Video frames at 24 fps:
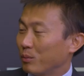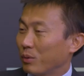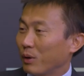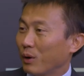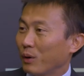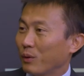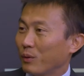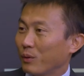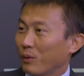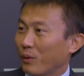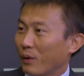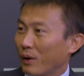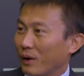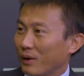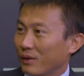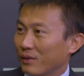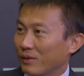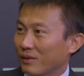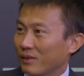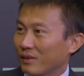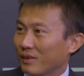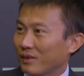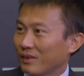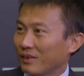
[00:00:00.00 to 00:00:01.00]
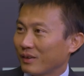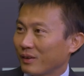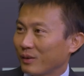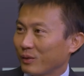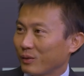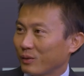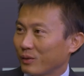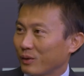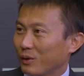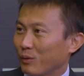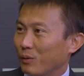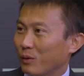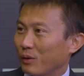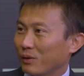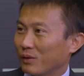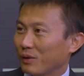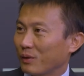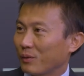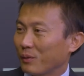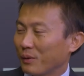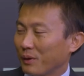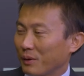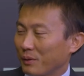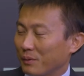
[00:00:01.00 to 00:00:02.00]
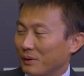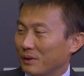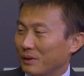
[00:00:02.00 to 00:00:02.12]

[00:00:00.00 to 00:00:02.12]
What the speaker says: progress, you know, towards the real